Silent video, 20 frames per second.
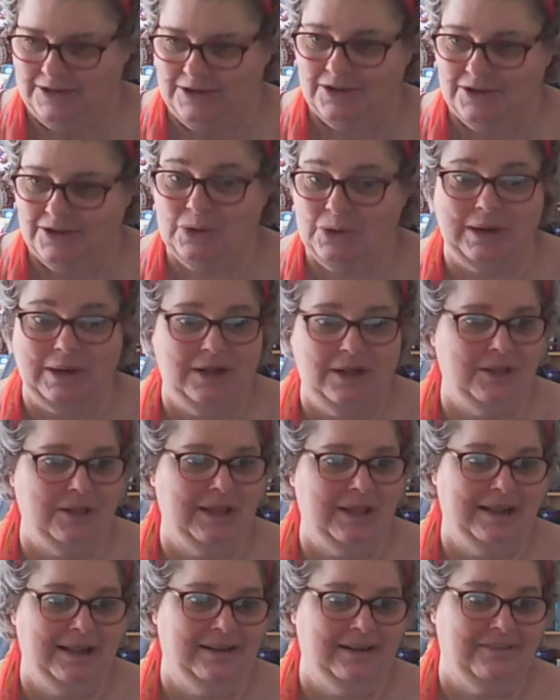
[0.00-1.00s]
of this
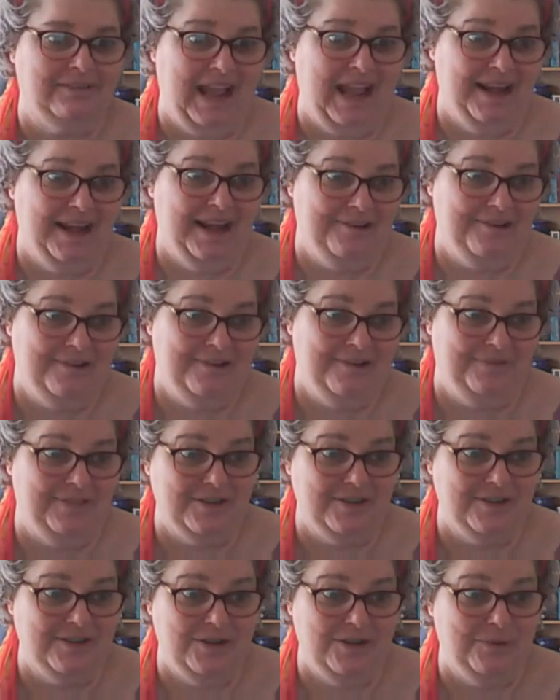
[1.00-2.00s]
new
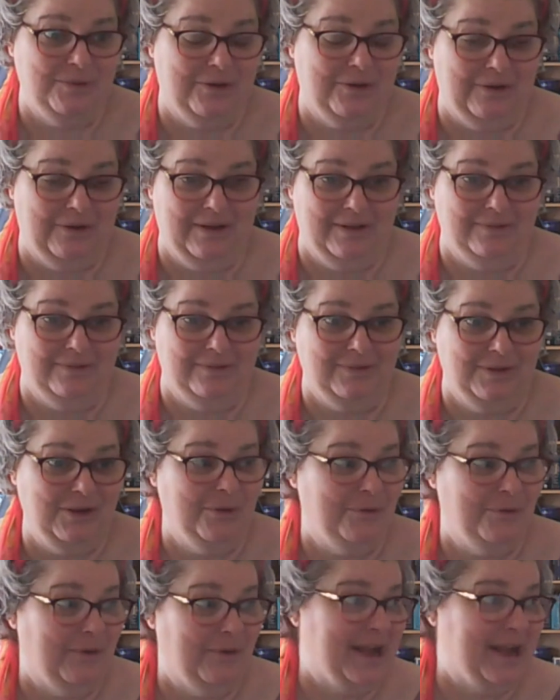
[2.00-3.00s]
arrangement is he can actually
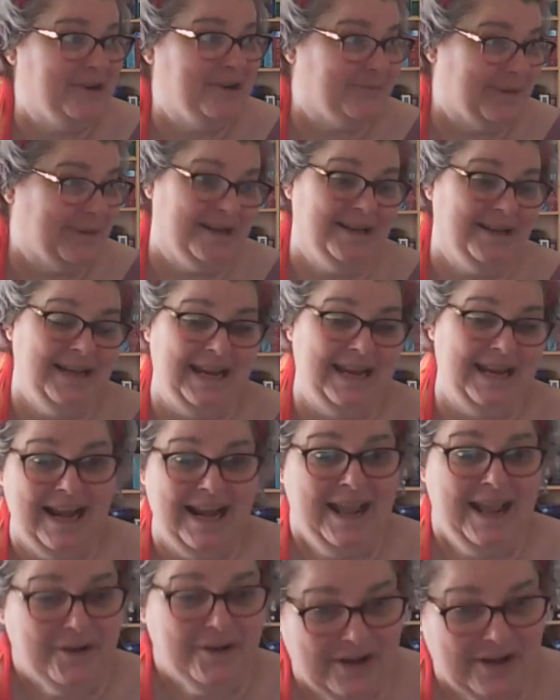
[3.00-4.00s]
come out and
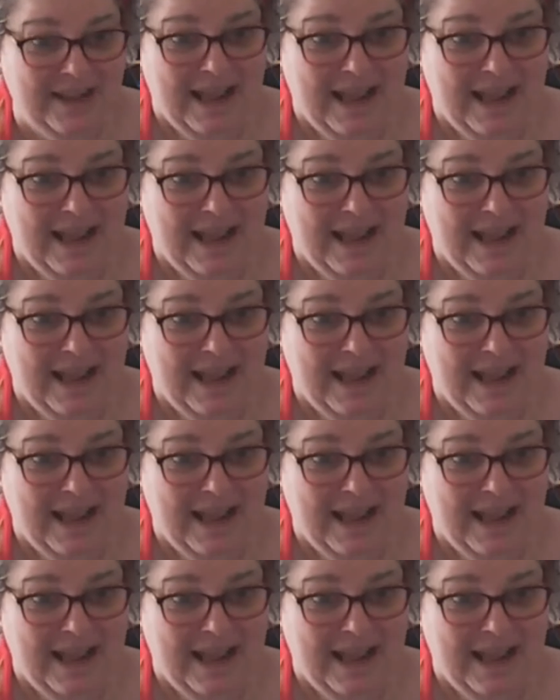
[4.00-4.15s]
eat.